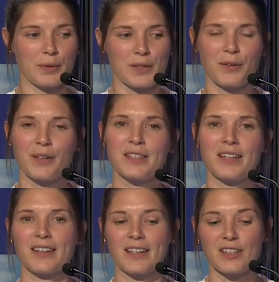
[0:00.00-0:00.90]
So these are
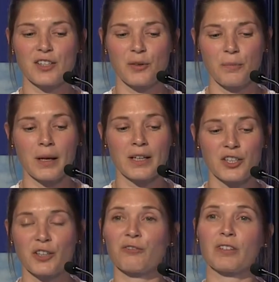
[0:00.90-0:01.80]
the things you're
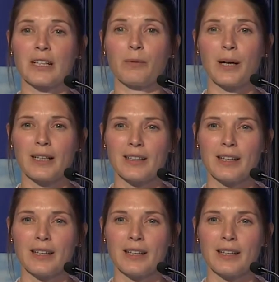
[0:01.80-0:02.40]
managing really well,